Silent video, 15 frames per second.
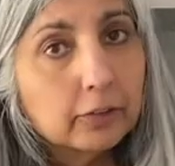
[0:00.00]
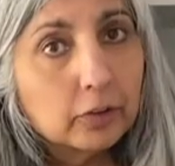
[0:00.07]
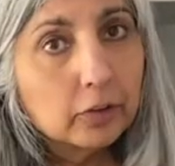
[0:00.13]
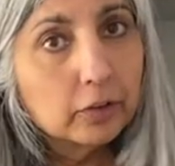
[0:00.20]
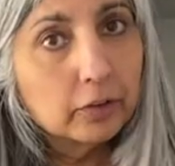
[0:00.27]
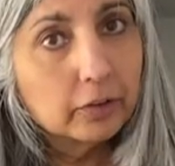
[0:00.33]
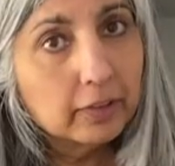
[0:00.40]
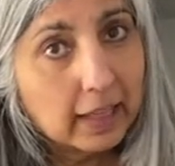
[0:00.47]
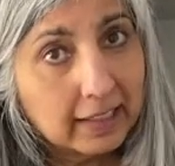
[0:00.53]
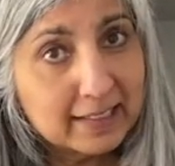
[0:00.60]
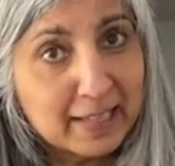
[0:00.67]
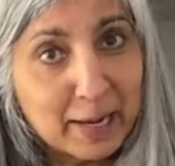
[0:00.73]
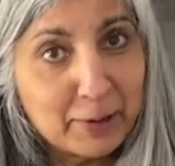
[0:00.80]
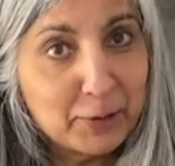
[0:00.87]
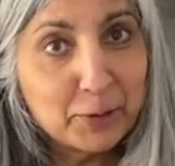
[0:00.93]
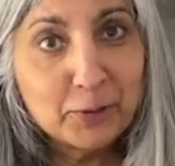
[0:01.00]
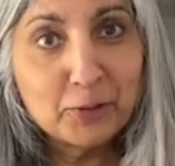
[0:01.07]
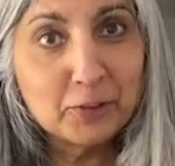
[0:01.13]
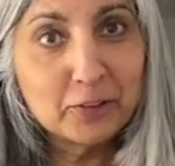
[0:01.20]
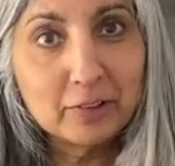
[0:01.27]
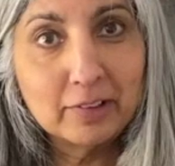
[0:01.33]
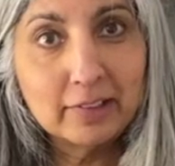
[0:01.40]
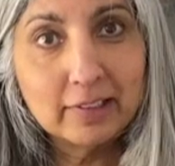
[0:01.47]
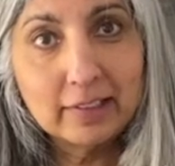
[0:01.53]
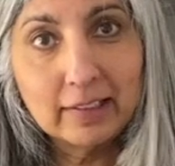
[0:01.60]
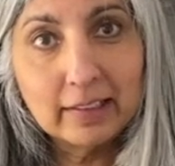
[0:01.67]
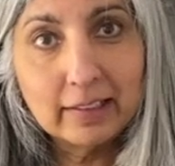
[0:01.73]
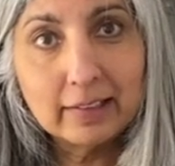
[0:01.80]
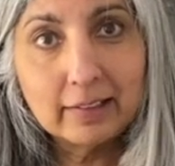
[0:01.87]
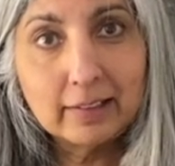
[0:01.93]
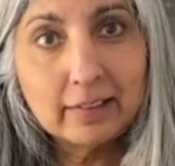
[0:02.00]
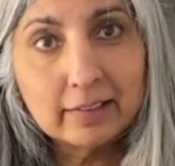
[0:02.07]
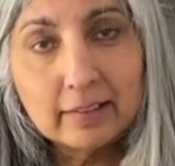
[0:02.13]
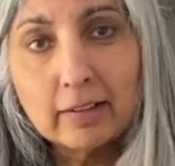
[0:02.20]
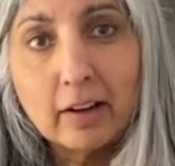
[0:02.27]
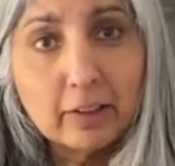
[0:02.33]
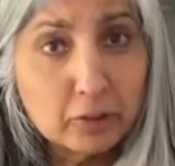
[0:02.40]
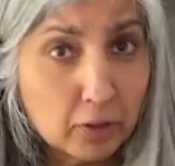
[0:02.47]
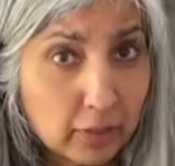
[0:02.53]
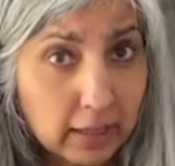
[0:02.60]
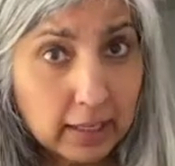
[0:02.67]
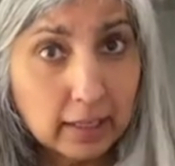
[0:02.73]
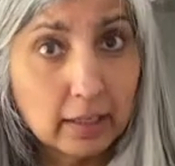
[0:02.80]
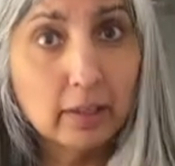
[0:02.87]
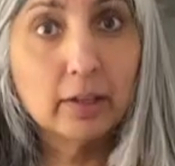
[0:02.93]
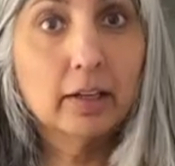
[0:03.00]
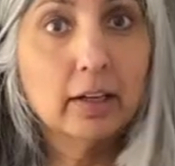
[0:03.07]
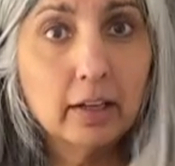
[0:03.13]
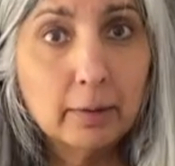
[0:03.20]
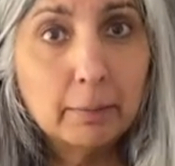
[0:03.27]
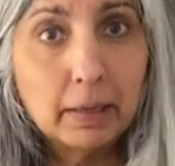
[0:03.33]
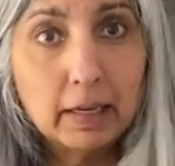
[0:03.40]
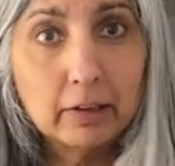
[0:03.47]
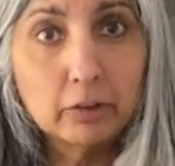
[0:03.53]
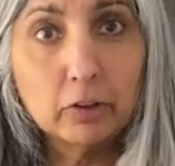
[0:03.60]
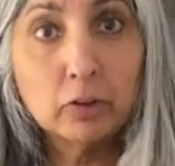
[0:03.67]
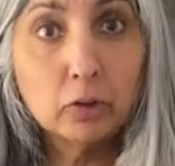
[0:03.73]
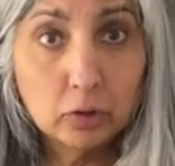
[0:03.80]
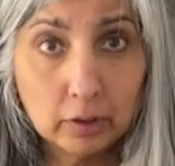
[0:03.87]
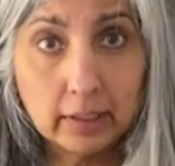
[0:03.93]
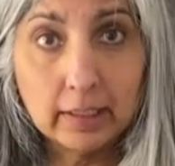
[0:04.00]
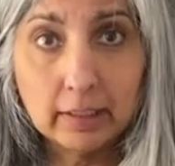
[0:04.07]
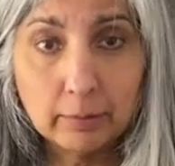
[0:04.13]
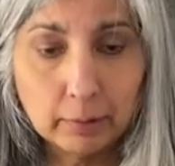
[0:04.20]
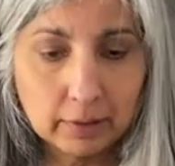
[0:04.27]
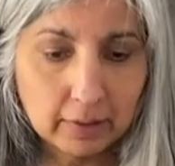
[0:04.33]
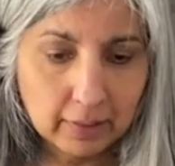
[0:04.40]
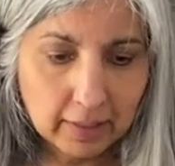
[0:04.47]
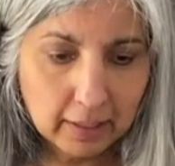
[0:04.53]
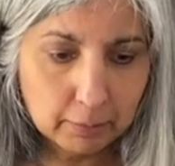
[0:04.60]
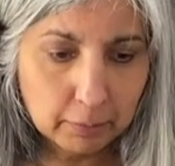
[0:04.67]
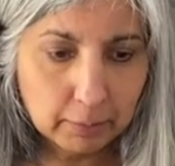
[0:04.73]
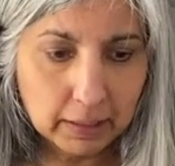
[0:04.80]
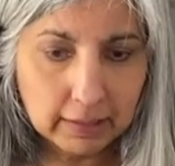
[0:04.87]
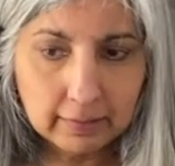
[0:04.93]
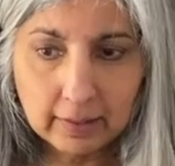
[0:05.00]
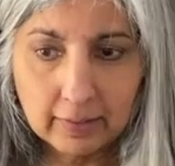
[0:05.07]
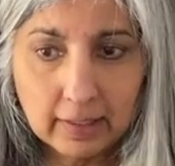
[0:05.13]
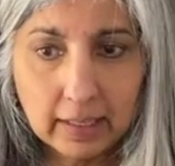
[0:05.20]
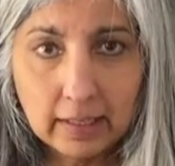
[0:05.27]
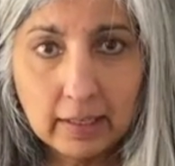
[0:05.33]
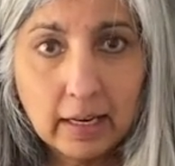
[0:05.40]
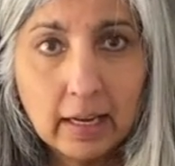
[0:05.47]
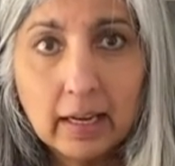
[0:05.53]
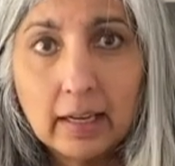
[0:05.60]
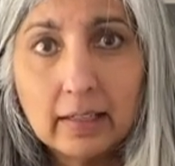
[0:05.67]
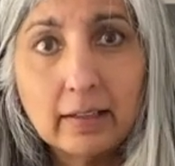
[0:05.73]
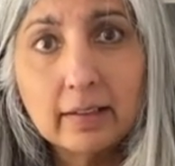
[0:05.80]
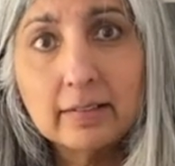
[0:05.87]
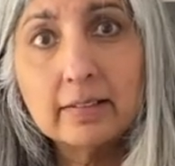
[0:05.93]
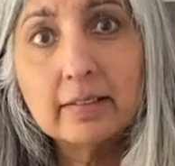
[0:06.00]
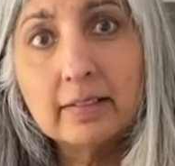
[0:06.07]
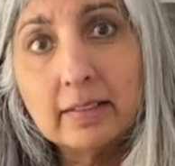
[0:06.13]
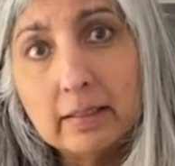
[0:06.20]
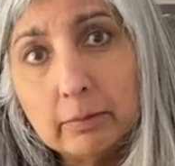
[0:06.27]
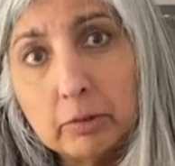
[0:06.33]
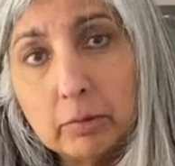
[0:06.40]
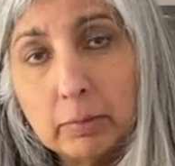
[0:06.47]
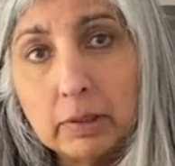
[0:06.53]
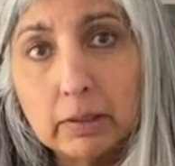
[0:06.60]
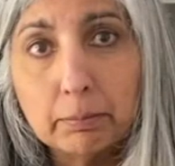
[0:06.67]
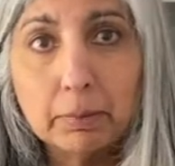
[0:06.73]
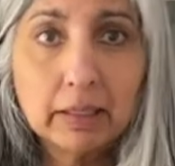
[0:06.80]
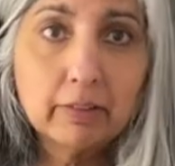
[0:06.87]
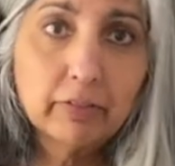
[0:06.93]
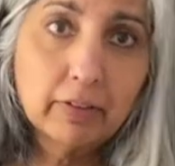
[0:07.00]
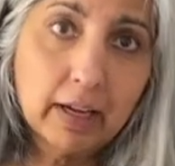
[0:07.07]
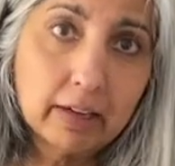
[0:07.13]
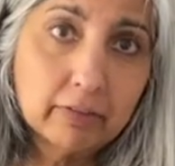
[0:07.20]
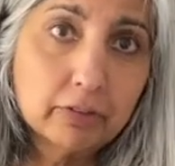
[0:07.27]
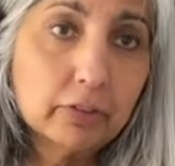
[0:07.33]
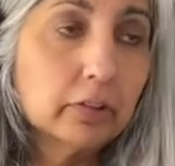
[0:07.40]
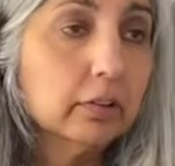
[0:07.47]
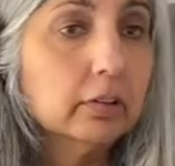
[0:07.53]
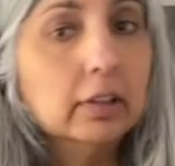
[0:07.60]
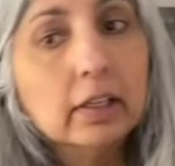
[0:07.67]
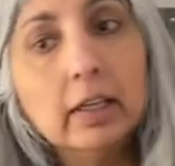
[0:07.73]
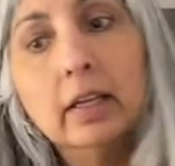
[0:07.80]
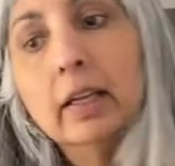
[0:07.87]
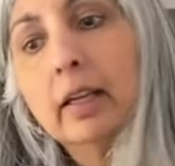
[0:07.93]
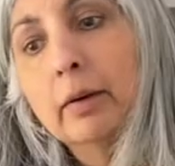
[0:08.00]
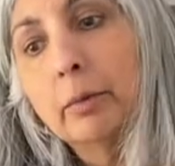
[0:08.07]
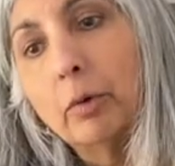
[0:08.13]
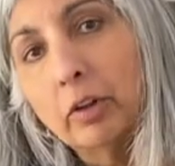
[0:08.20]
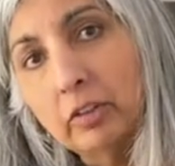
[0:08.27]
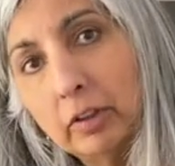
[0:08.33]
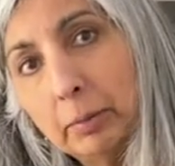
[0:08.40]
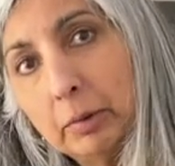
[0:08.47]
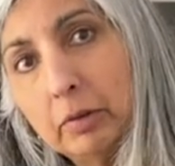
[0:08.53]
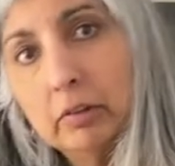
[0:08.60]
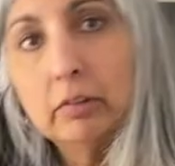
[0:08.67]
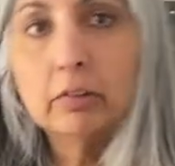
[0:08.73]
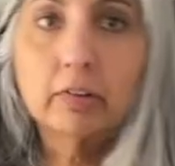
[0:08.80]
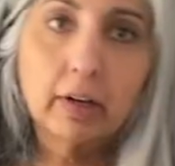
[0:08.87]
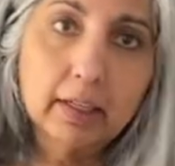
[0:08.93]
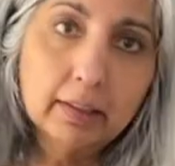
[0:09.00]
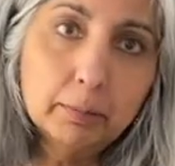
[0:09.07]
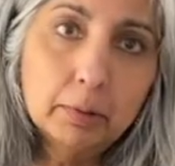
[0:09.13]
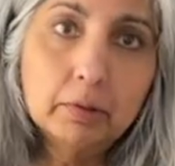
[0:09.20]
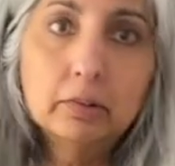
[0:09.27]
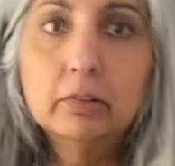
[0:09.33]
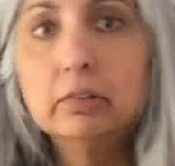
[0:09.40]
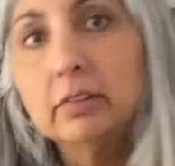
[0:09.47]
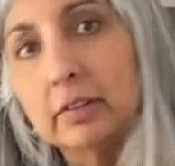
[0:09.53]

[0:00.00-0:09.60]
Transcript: So that's how you should start to think about cooking with the Thermomix, and then it doesn't seem to be a big faff to wash the bowl, dry the bowl,